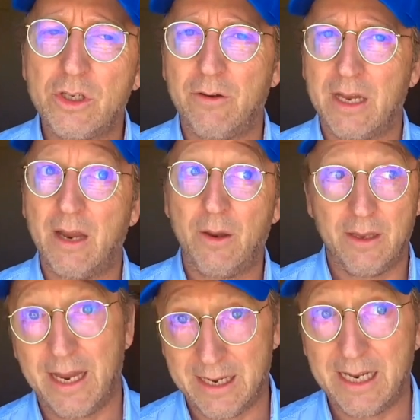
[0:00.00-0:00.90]
of an hour,
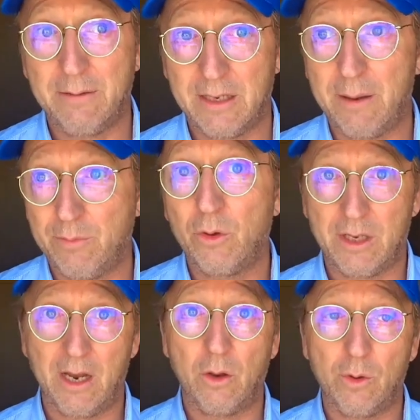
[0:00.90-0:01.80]
and even up to an
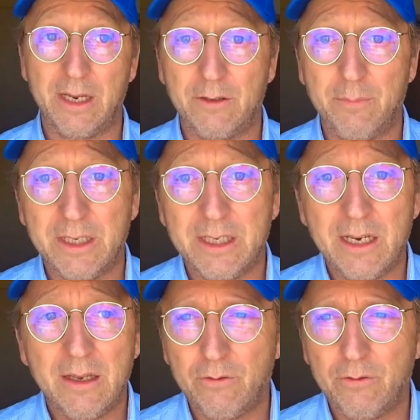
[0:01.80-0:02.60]
hour when it's busy,